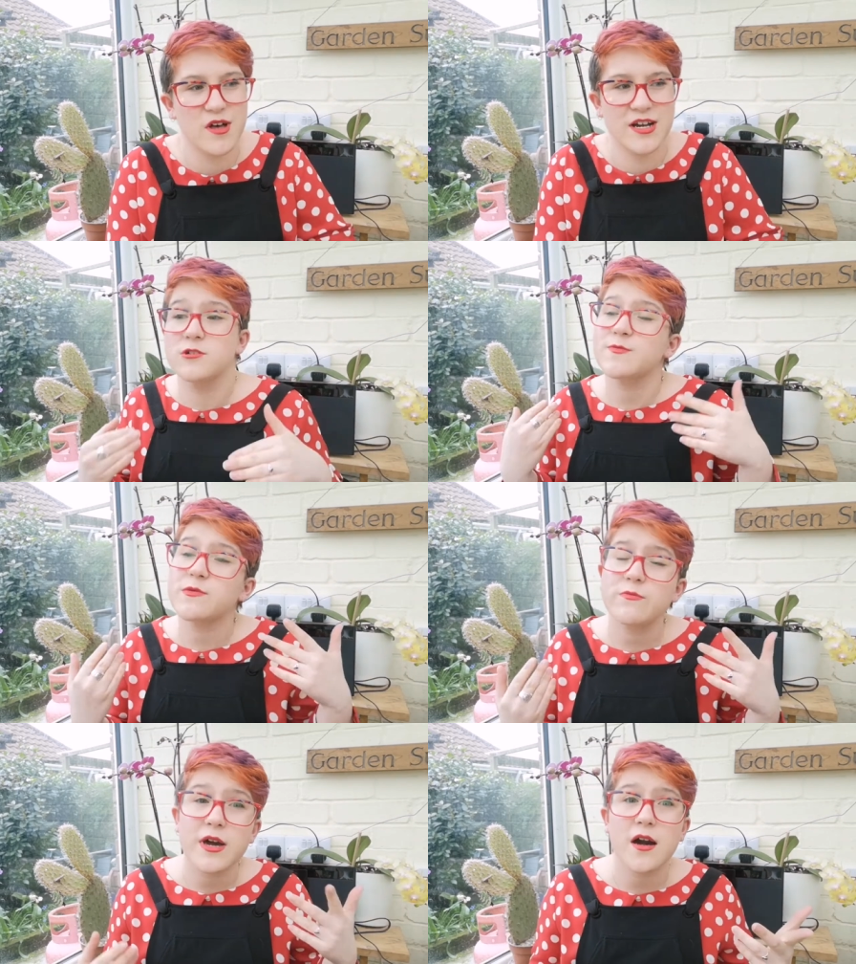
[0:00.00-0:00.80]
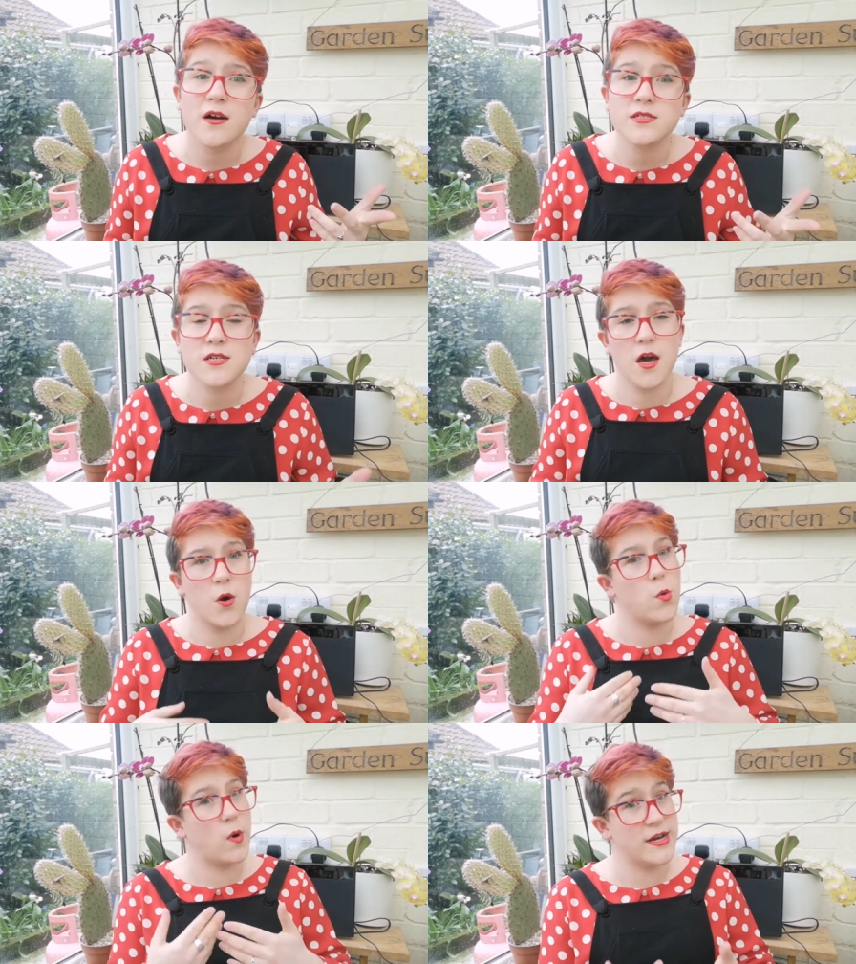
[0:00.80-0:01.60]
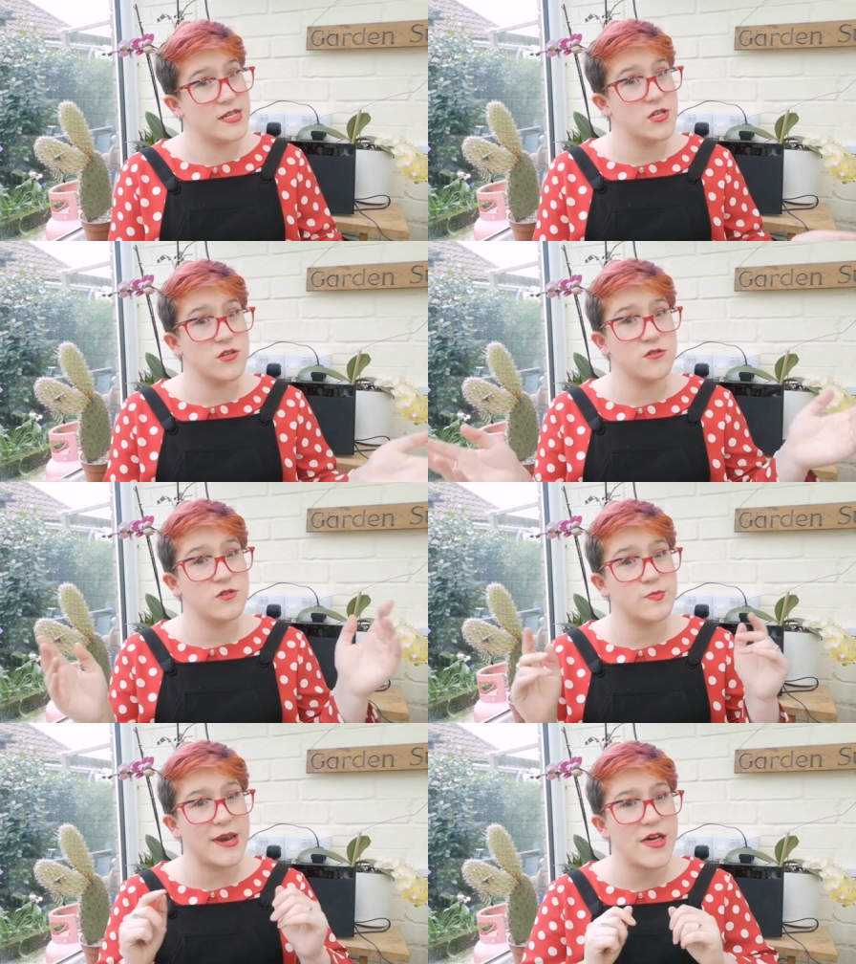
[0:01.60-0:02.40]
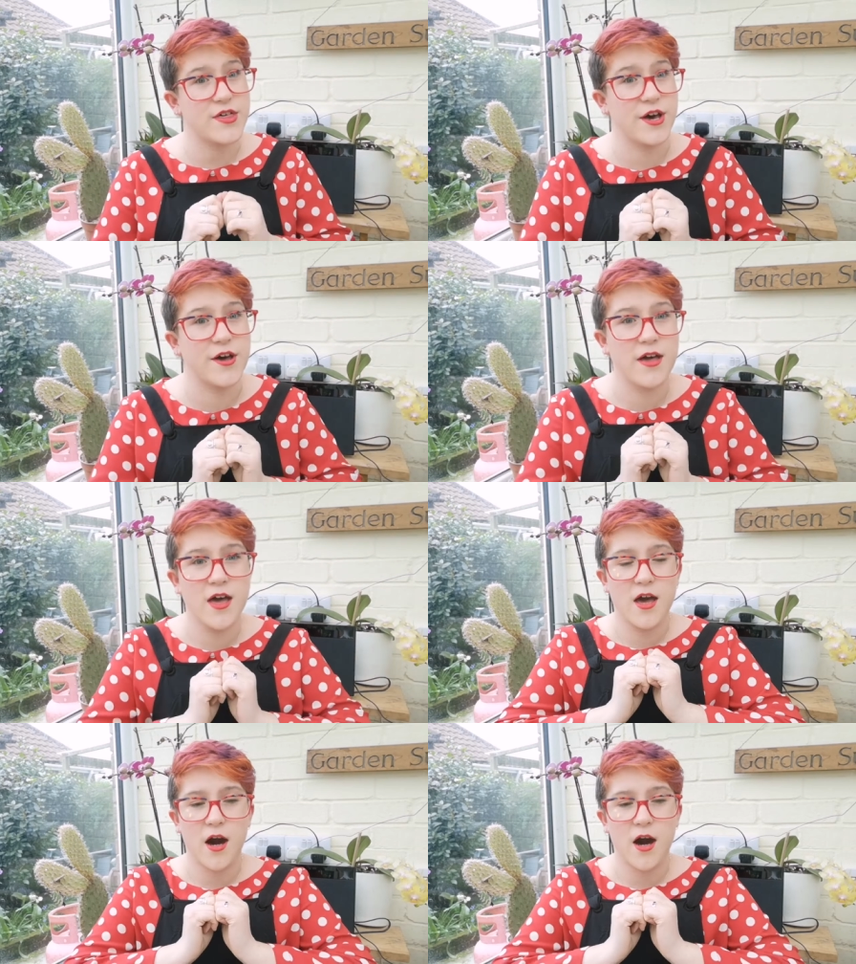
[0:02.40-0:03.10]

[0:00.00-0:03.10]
Now, some people might ask, why didn't you use pleather?